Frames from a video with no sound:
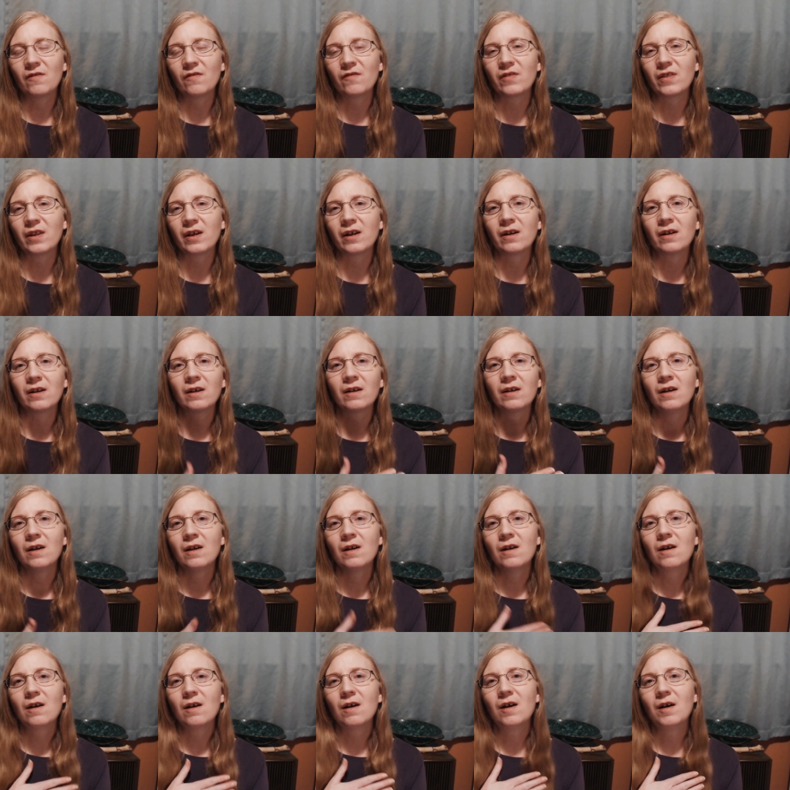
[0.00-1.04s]
their
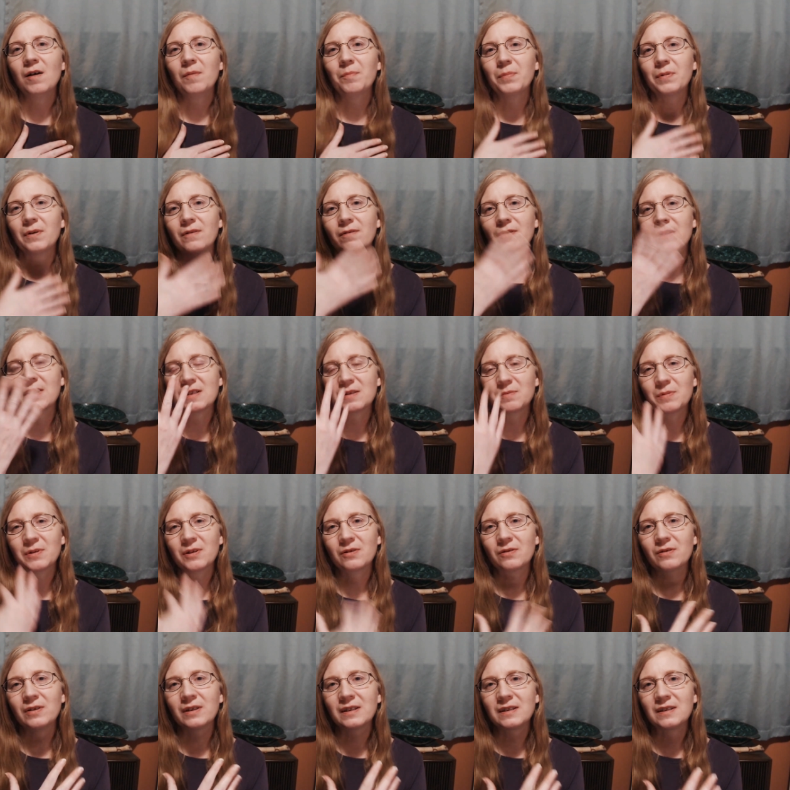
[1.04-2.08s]
upper
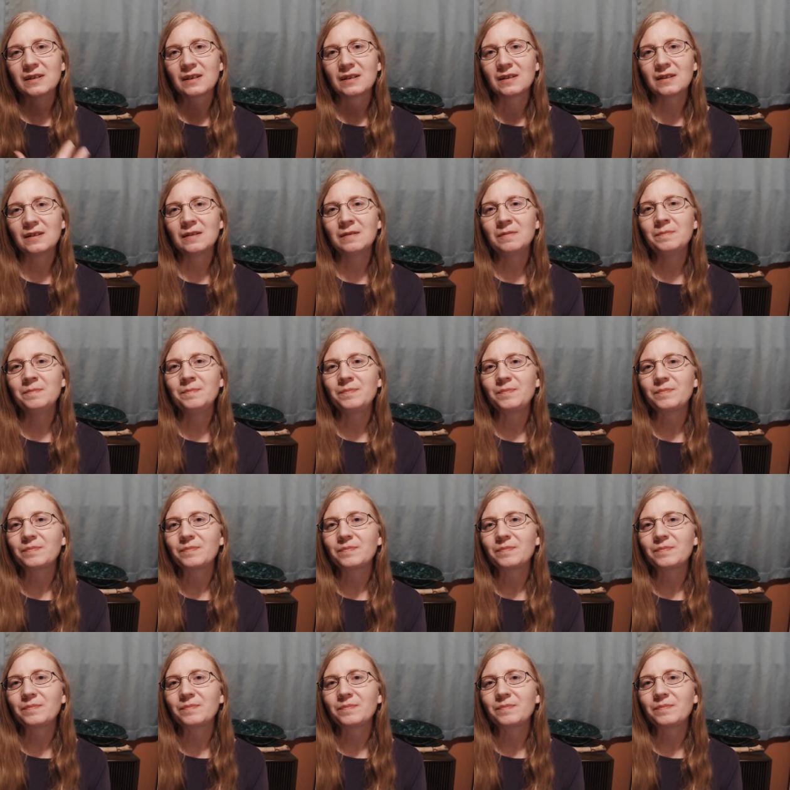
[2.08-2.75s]
respiratory system.